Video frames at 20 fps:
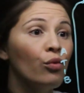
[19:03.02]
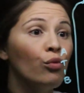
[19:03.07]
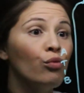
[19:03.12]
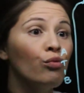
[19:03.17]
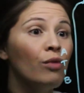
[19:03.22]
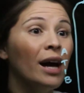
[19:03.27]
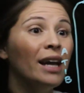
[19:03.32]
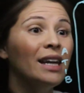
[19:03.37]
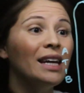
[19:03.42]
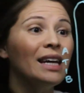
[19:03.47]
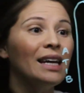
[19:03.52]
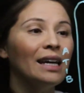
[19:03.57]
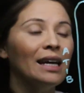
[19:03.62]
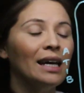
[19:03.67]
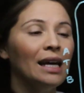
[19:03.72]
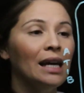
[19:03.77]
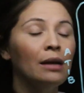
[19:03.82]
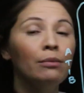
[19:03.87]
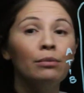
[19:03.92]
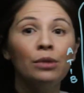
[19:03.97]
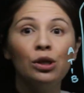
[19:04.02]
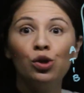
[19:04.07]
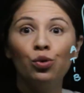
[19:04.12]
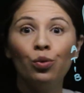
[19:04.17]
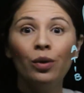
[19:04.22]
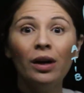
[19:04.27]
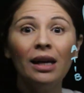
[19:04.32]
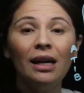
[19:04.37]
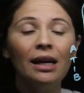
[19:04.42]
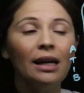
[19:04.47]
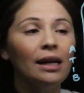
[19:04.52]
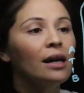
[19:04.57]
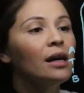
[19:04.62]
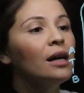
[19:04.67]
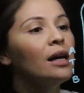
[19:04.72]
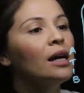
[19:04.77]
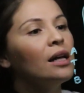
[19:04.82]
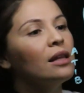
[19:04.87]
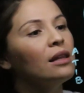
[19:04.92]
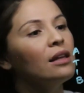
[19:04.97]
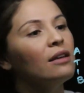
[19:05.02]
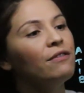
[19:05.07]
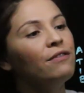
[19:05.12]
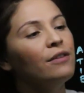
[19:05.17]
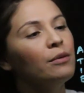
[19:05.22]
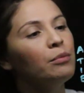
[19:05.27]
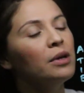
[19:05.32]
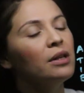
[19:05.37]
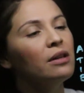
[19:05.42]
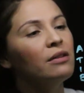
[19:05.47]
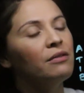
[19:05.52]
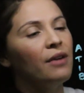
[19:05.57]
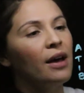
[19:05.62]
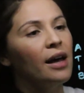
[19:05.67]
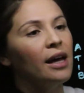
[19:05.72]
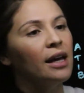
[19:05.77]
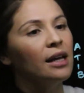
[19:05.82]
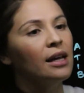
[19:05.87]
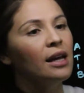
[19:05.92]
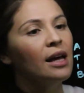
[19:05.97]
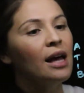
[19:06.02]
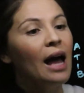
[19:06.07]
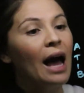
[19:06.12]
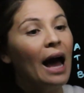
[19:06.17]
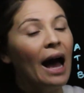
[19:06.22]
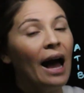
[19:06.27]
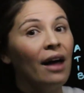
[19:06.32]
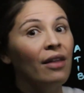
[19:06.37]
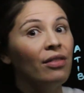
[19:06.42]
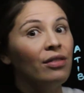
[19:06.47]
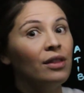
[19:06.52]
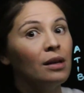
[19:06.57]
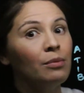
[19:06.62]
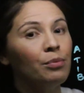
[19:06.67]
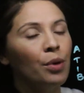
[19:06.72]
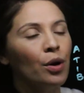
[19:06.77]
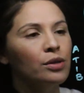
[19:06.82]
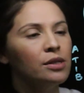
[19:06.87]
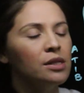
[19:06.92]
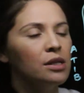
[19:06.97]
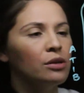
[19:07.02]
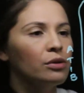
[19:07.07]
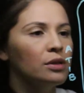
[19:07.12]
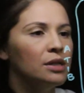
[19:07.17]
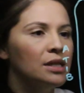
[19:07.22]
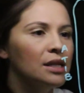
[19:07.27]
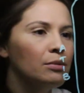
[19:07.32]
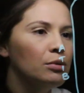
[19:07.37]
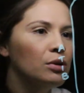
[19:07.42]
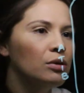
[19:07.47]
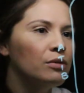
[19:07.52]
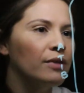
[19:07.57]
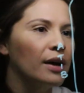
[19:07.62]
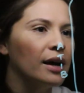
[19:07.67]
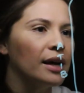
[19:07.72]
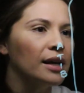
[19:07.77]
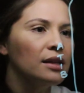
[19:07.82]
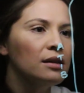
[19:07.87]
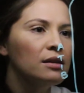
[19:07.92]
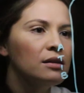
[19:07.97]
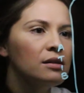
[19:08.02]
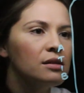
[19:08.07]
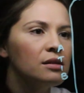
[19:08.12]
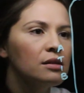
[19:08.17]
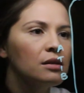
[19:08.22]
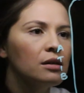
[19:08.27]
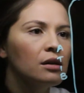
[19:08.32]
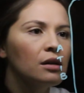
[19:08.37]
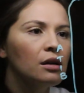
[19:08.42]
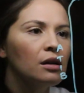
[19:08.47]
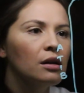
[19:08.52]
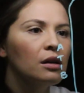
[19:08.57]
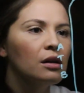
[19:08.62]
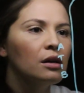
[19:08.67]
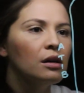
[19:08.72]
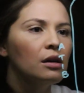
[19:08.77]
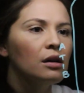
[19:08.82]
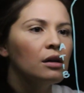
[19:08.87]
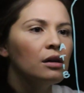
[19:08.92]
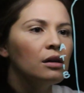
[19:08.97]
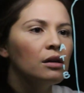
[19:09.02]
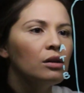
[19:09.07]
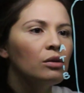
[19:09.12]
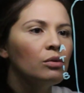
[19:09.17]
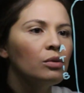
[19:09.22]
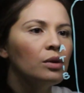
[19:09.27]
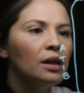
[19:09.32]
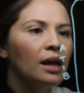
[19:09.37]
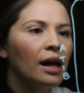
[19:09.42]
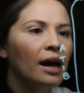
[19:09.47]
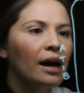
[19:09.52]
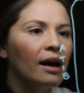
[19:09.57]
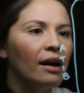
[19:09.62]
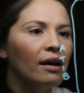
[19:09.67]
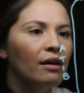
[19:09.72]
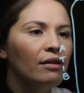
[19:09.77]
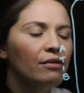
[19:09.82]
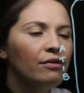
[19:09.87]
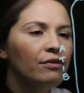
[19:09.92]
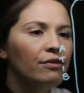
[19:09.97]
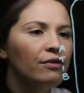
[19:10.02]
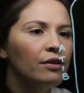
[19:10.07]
running in between the fibular vein and the posterior tibial veins, you will have